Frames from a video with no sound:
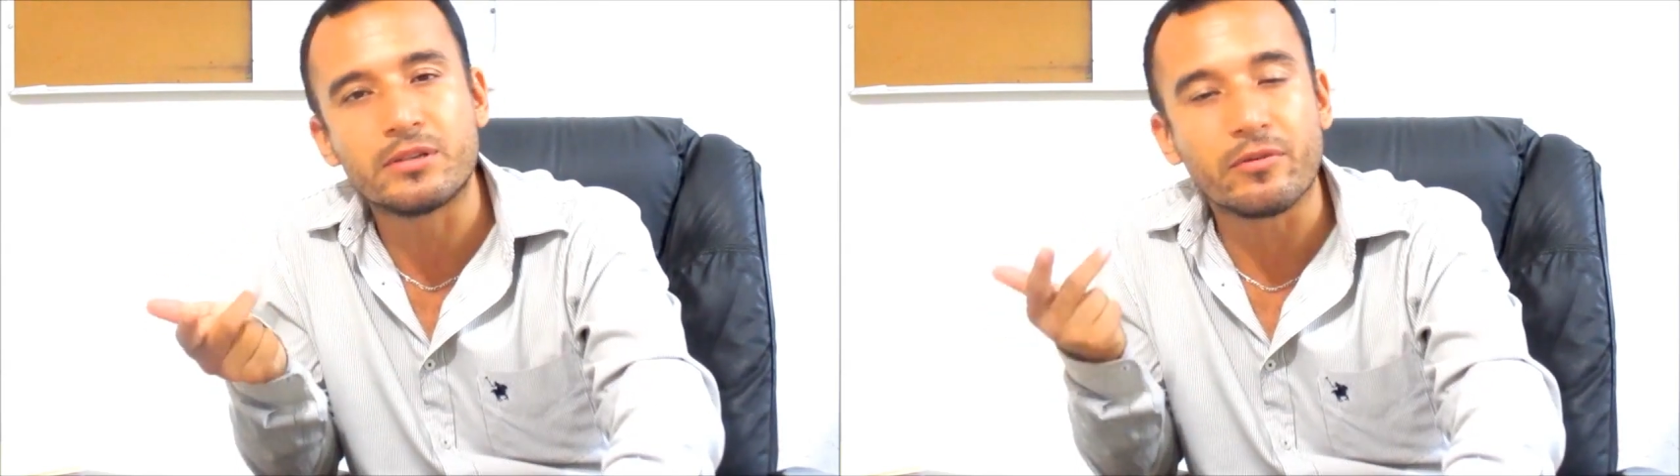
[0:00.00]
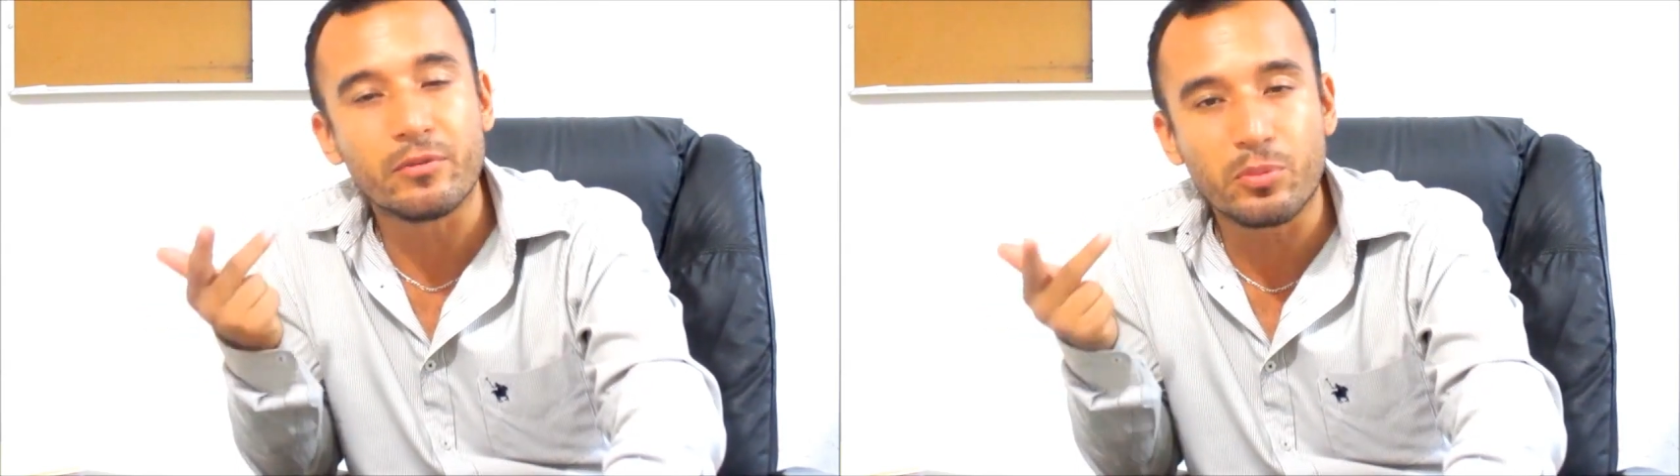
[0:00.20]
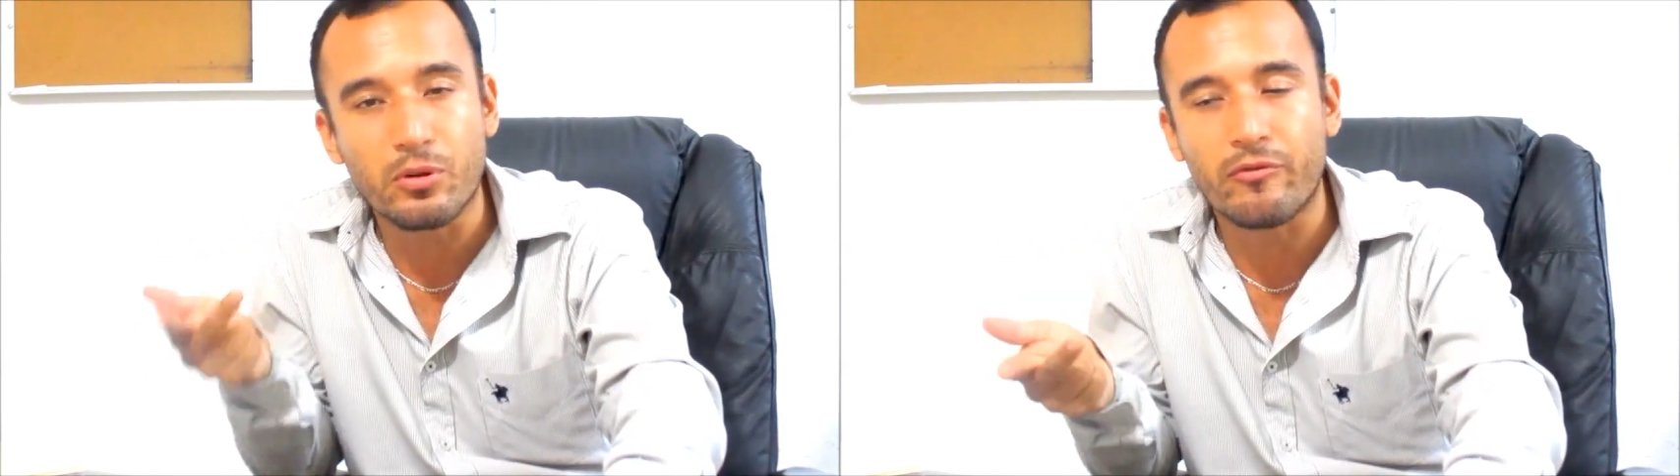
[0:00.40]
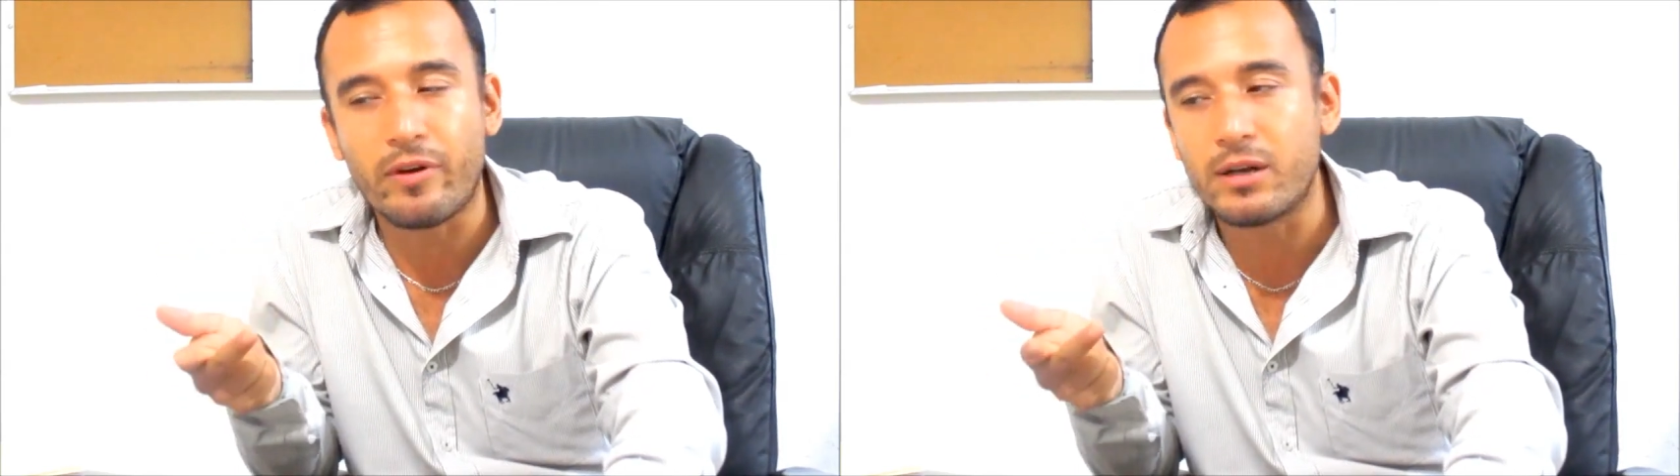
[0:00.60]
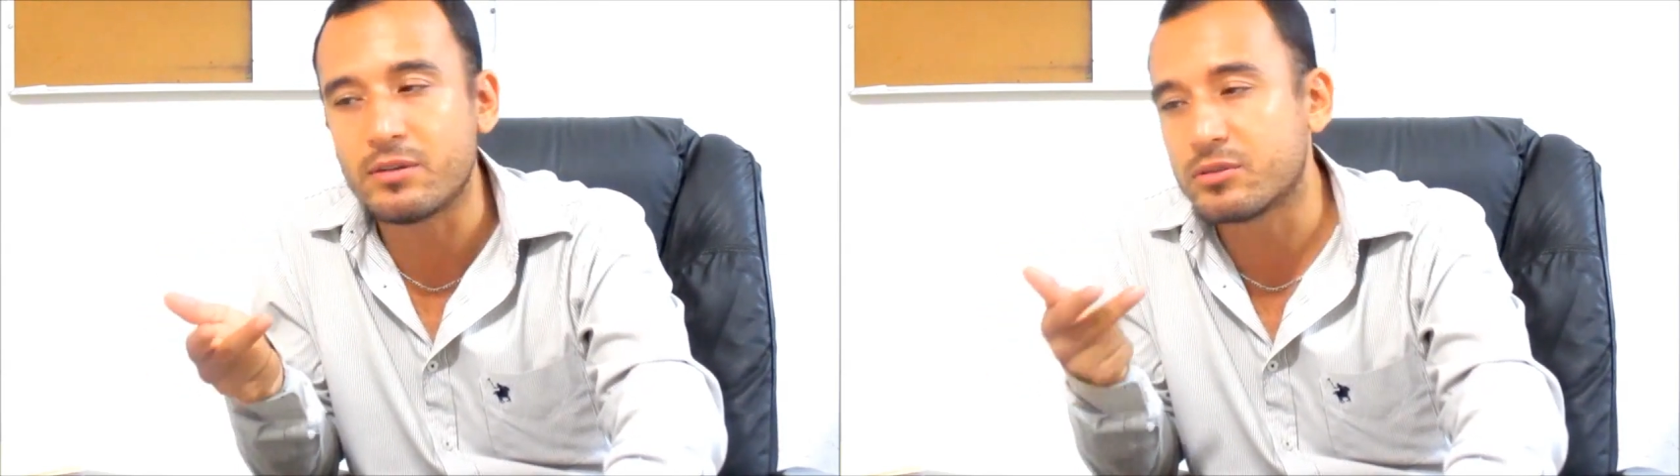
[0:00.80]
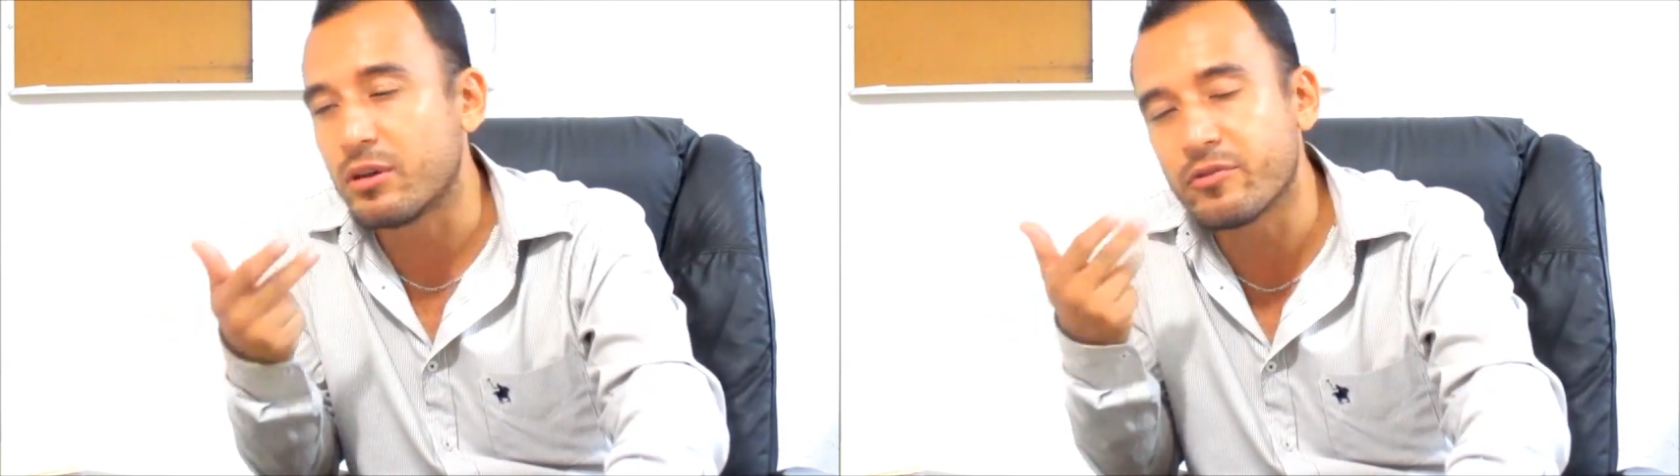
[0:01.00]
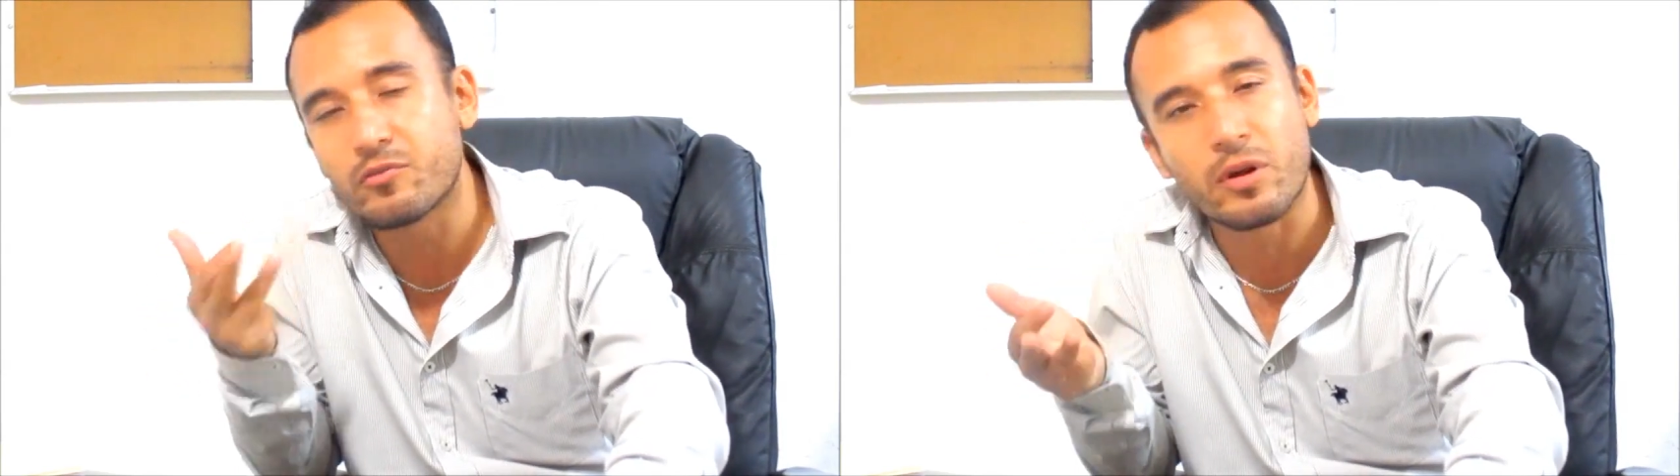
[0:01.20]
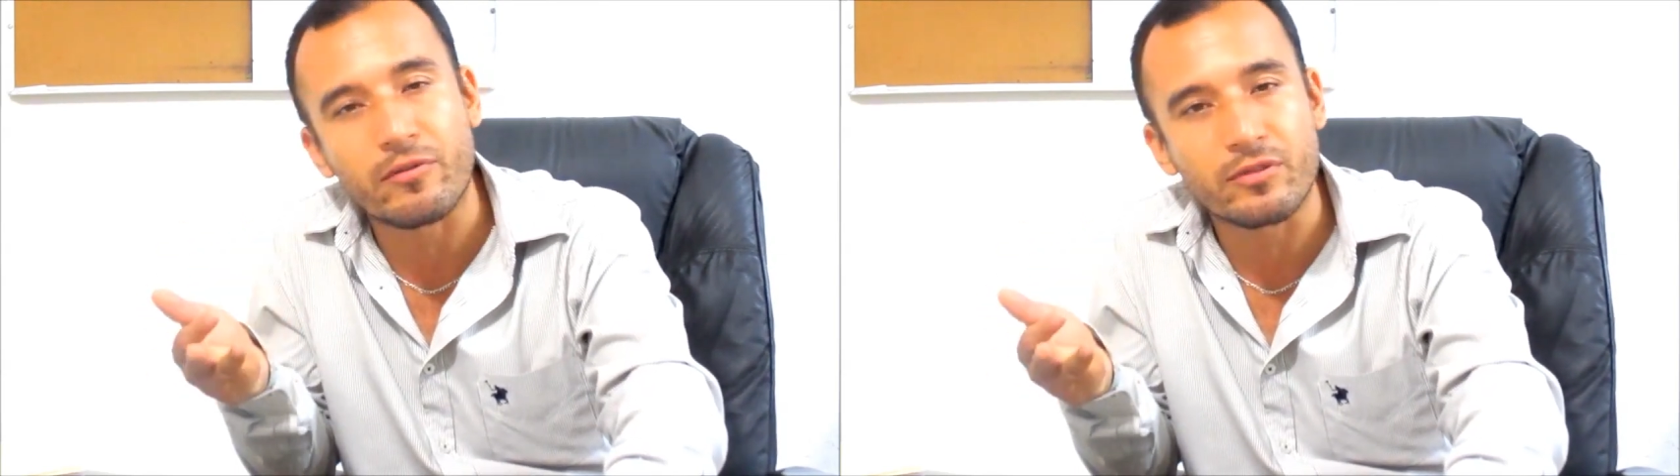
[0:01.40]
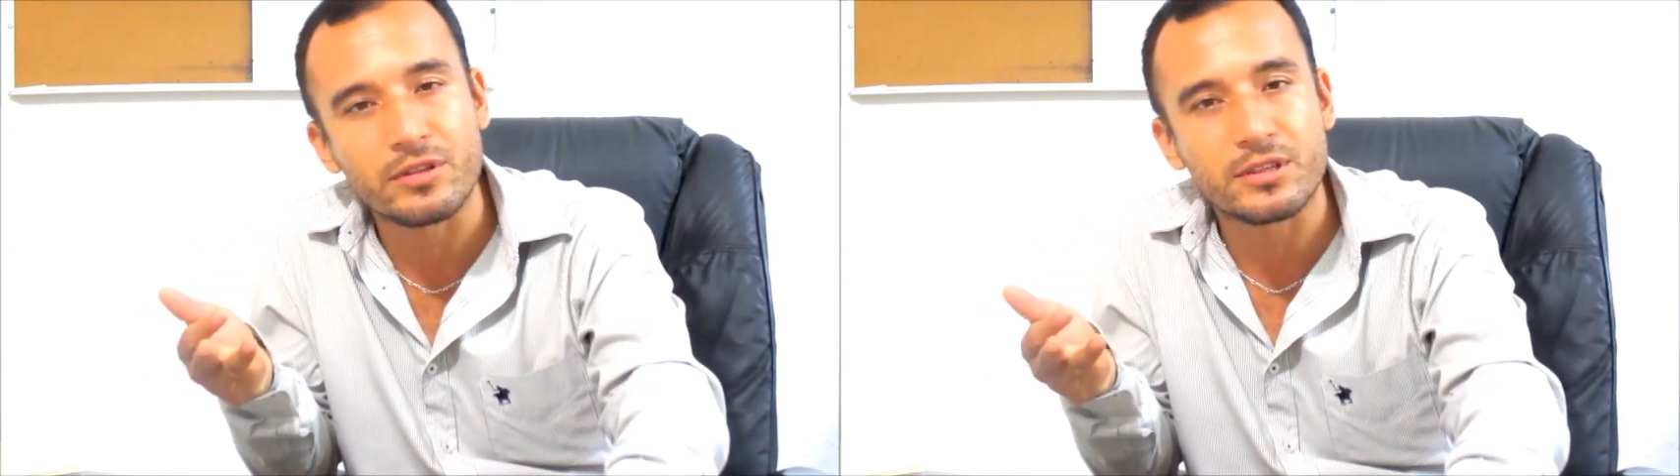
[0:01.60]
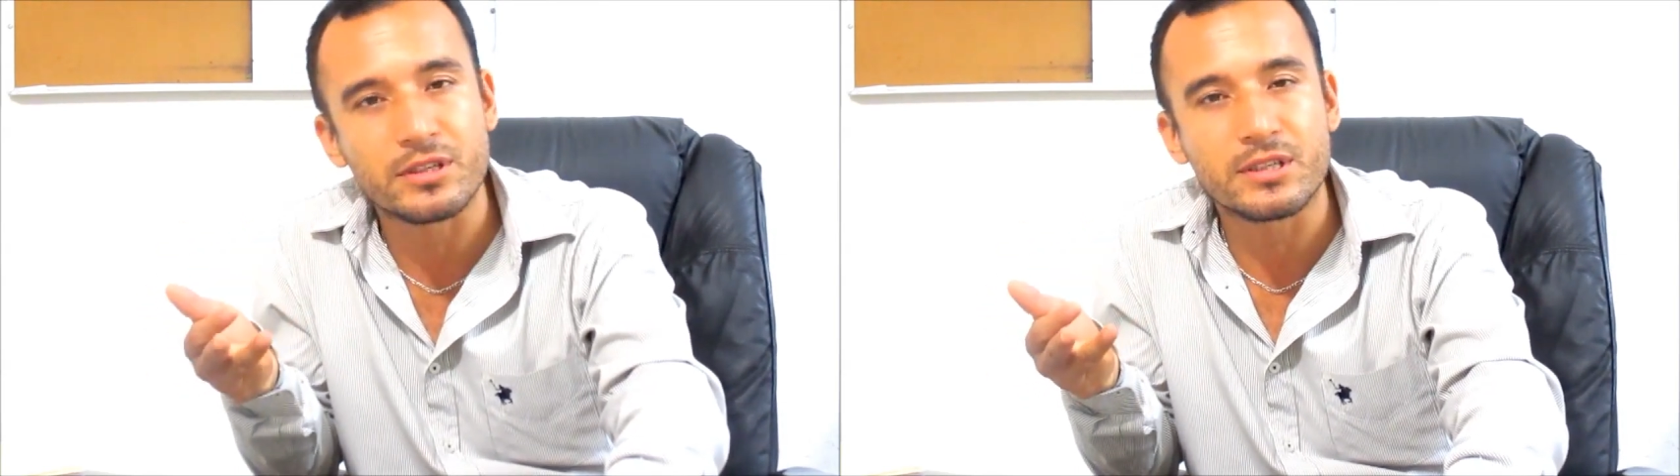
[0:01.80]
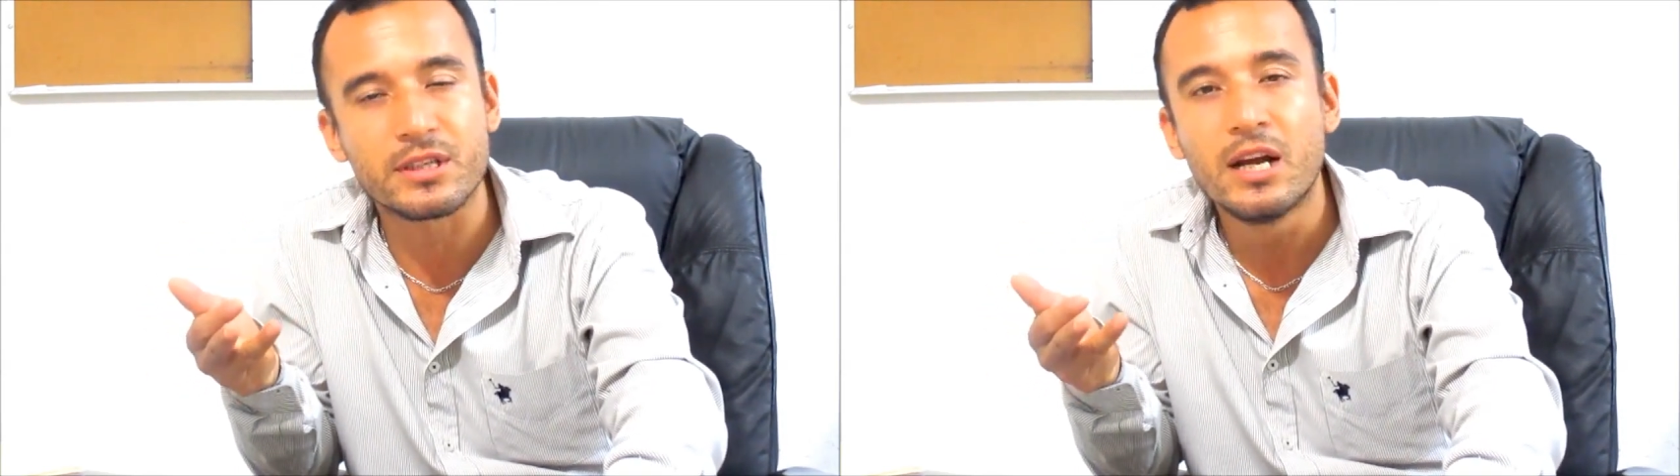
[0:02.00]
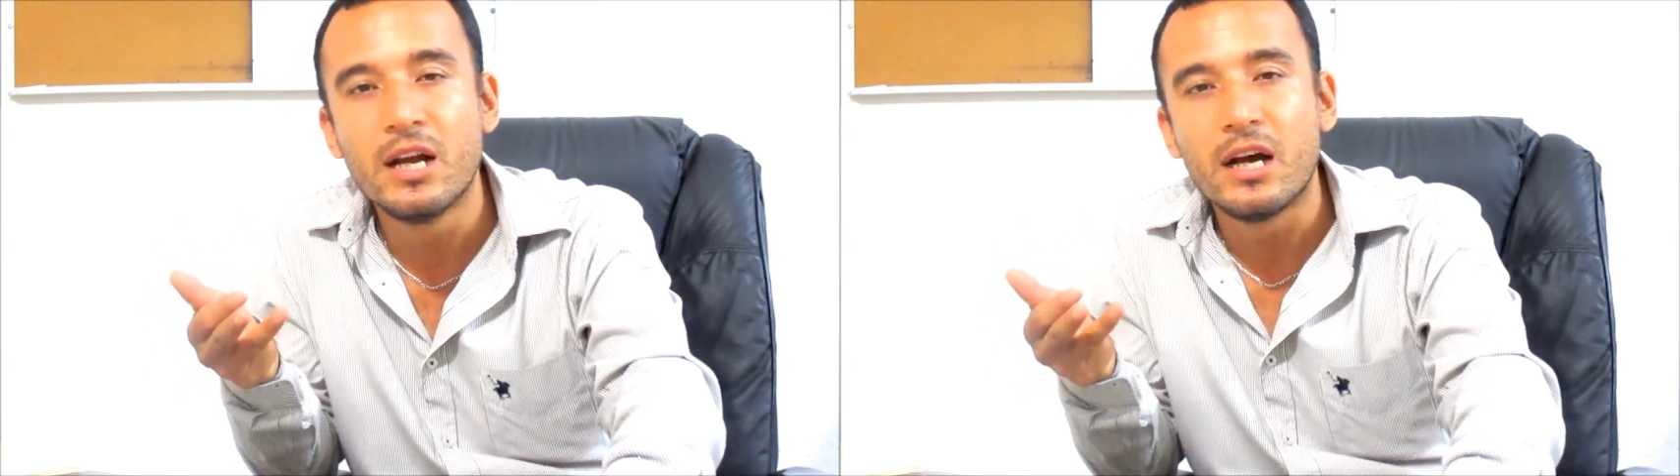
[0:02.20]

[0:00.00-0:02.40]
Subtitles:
of the profiles, of the references,